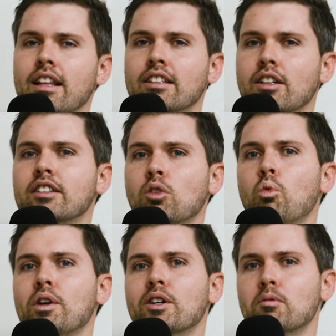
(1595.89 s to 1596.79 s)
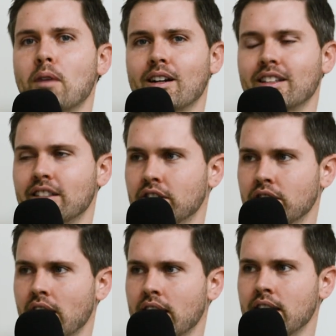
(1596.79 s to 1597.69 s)
That's a, it's a weird market to
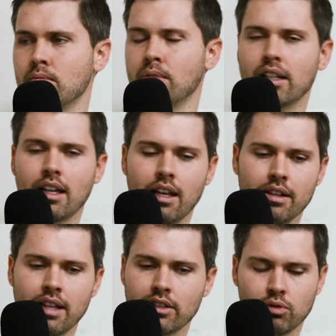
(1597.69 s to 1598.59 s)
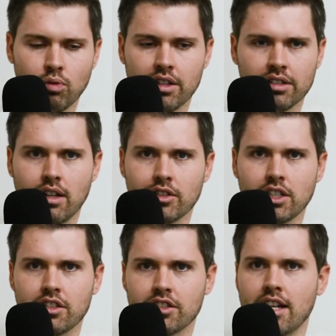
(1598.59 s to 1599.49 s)
do that in, but and that's where this
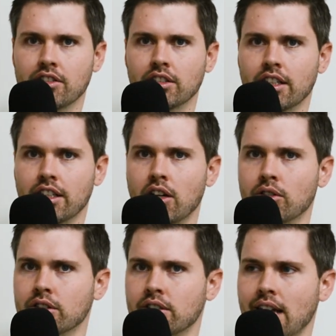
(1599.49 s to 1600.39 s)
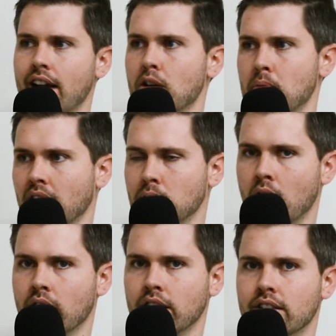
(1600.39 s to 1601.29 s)
conversation is naturally going to go is how you're picking
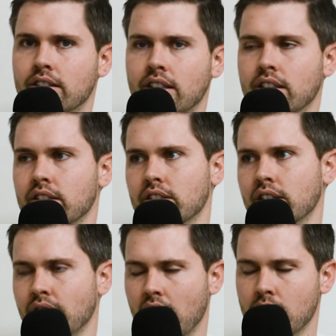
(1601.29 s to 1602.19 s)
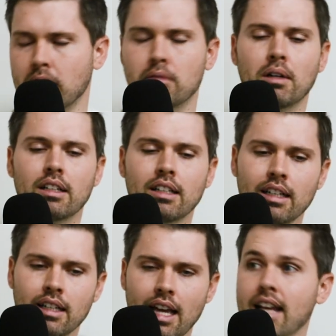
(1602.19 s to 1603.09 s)
markets in this environment. But
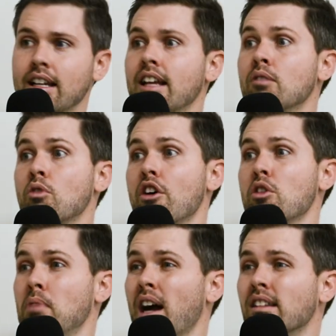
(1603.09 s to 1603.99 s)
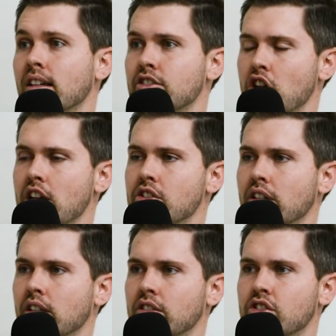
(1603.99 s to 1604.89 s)
and and with all the bylaws
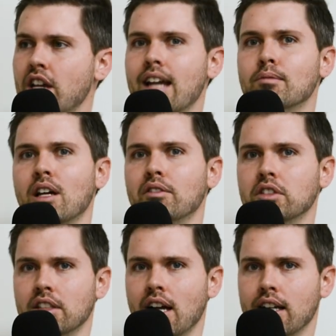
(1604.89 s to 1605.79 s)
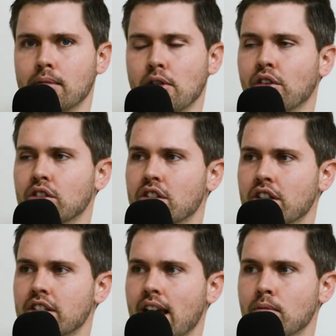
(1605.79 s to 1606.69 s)
changing, yeah. Chatham's obviously not going to be first to
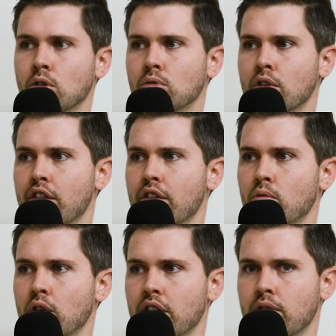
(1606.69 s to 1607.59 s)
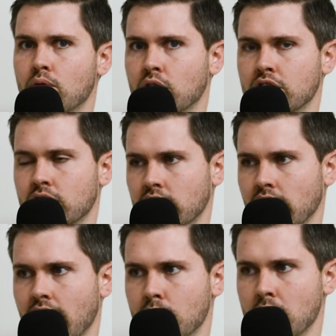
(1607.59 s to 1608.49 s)
the table with with
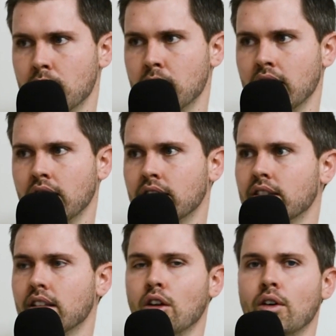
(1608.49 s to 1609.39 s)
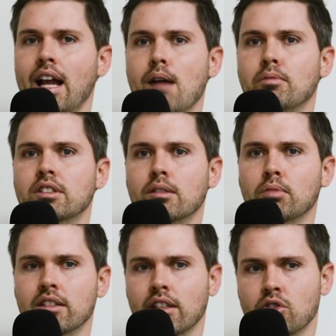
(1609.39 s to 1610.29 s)
restricting Airbnbs. You know, it happens in a
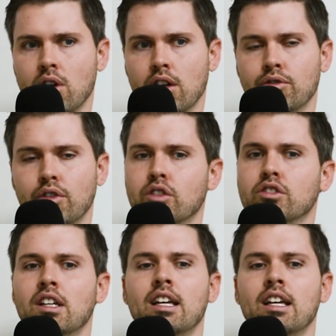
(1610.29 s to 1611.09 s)
place like Toronto first.